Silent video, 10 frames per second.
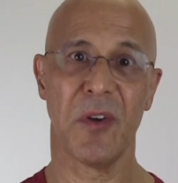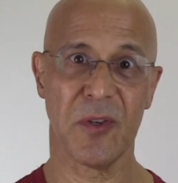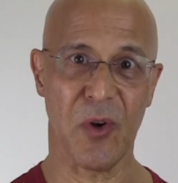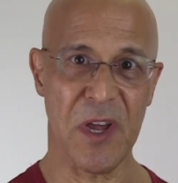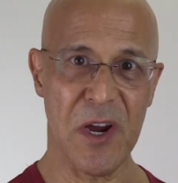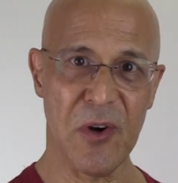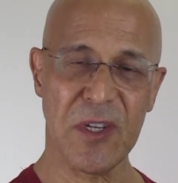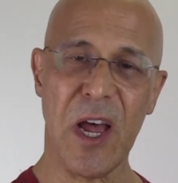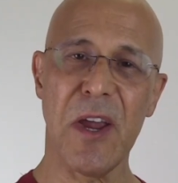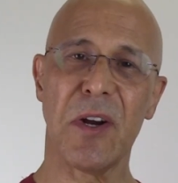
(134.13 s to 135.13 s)
So here
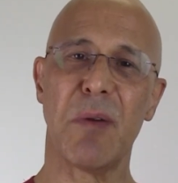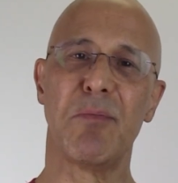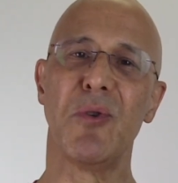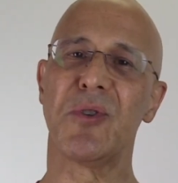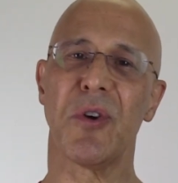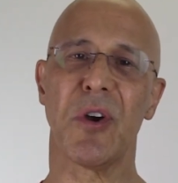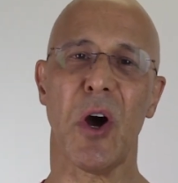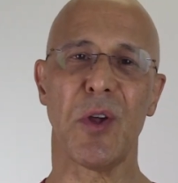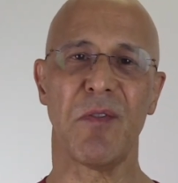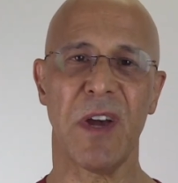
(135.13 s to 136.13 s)
is how you're going to boost your
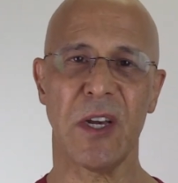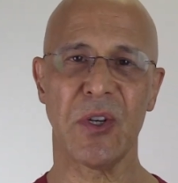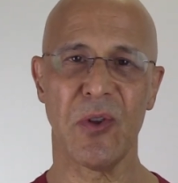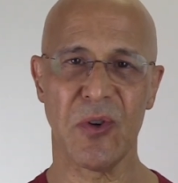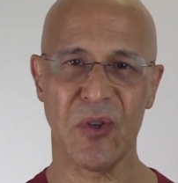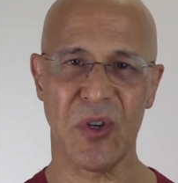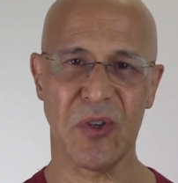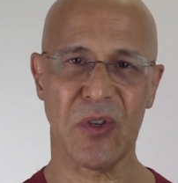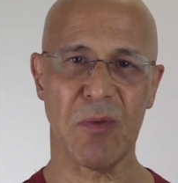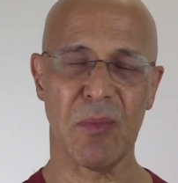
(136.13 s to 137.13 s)
cardiovascular
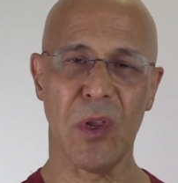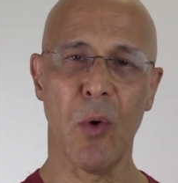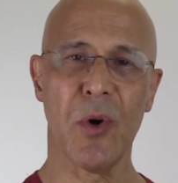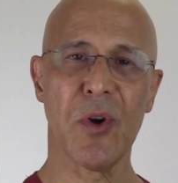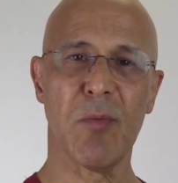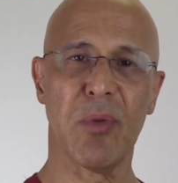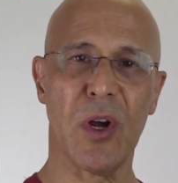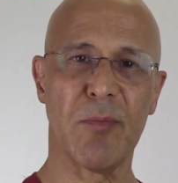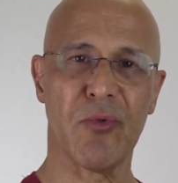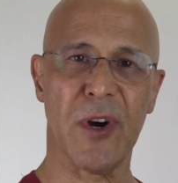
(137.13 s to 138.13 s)
system, lower your
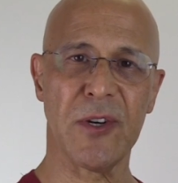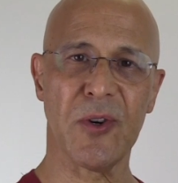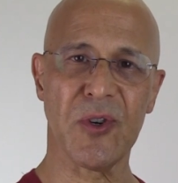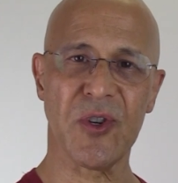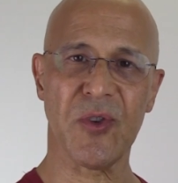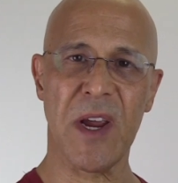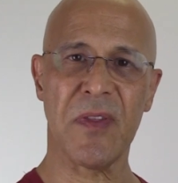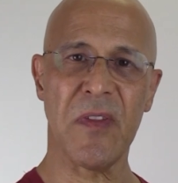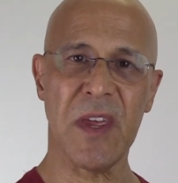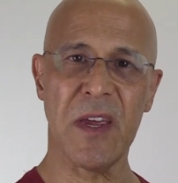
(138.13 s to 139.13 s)
blood pressure,
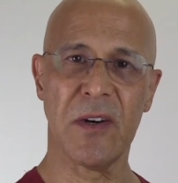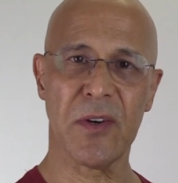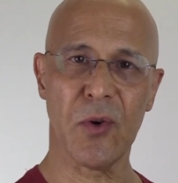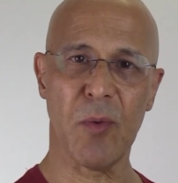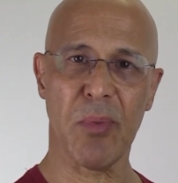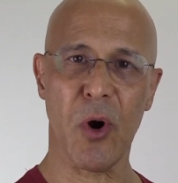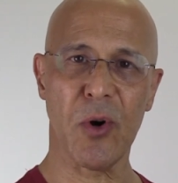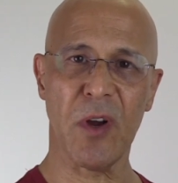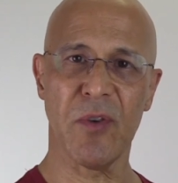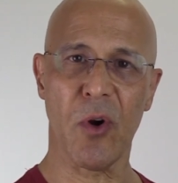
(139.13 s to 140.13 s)
strengthen the internal
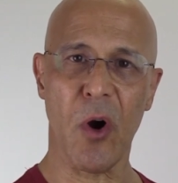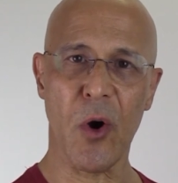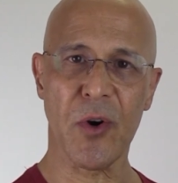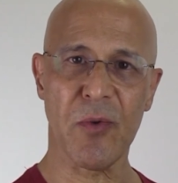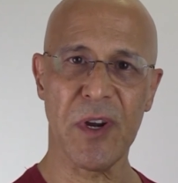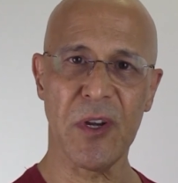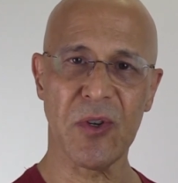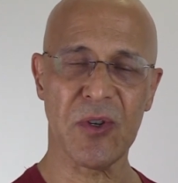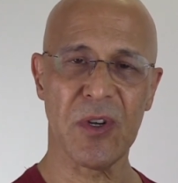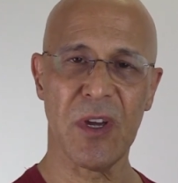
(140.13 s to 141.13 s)
part of your
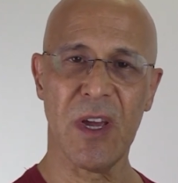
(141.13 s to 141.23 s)
arteries.